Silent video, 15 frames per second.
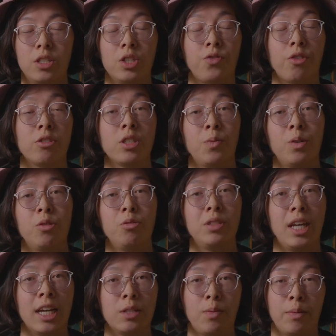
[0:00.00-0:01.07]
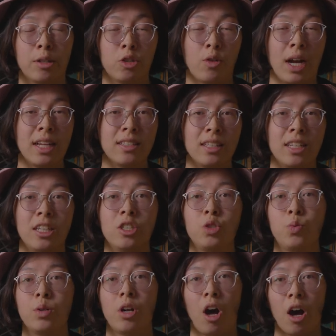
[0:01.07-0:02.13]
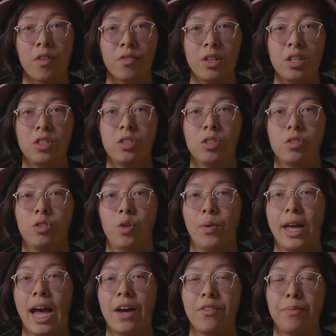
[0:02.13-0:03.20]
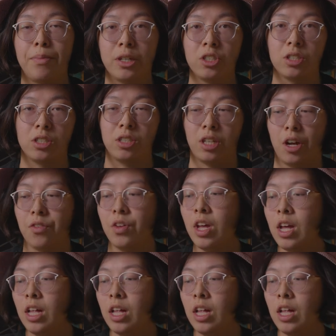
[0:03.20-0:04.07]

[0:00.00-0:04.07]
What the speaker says: This is for someone who takes public transit into an office. So we have a bunch of stuff